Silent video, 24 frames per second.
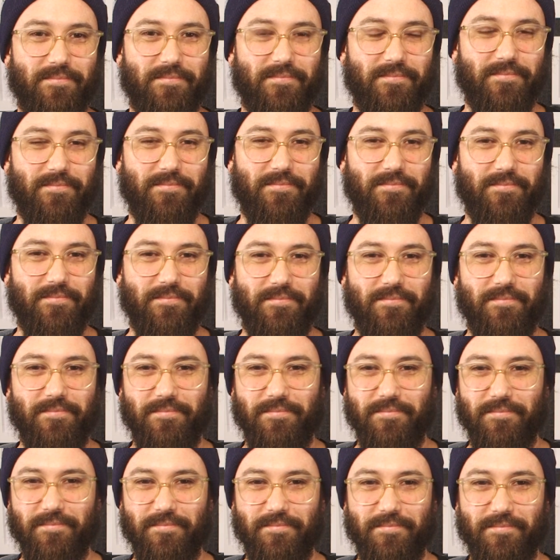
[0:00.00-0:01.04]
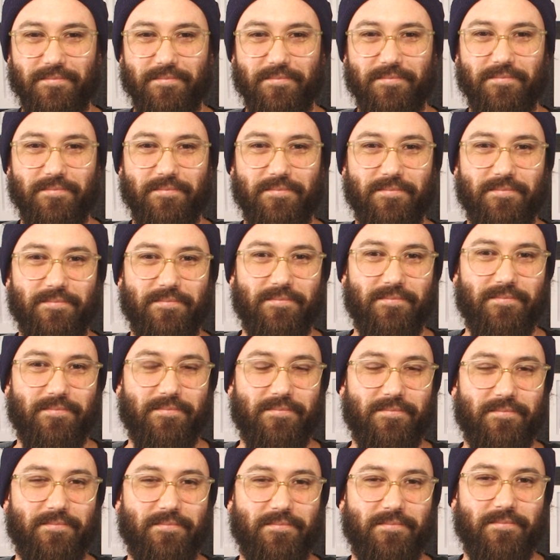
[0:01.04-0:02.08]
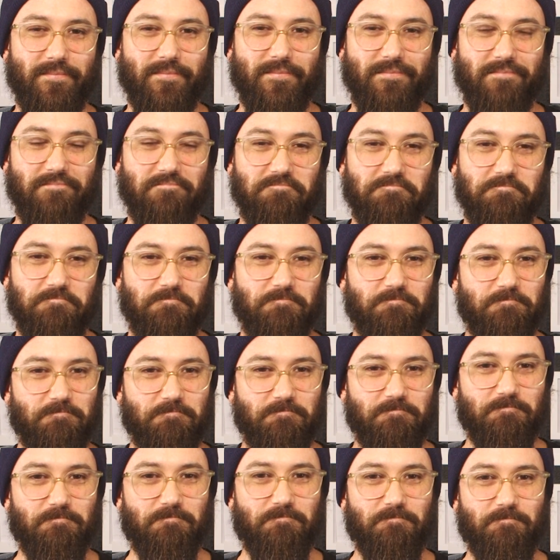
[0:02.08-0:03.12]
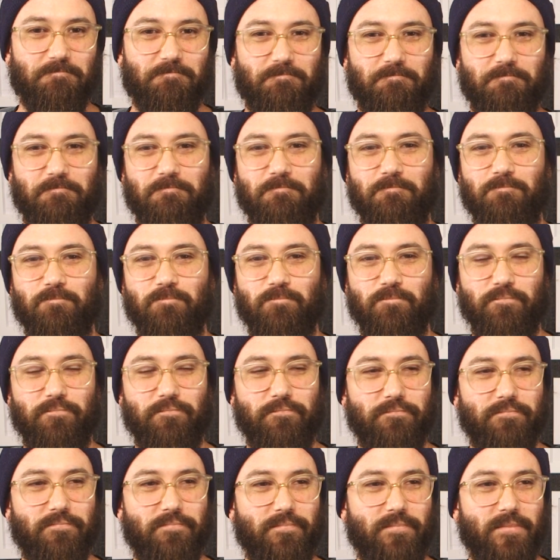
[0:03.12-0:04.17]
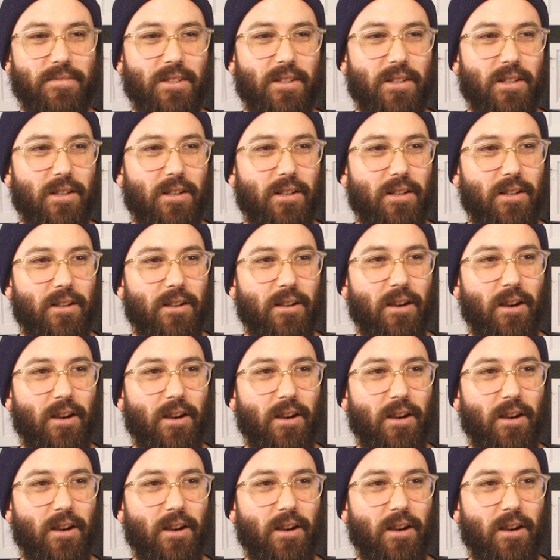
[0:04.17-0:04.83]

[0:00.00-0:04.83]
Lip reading: No words are spoken by the person on screen.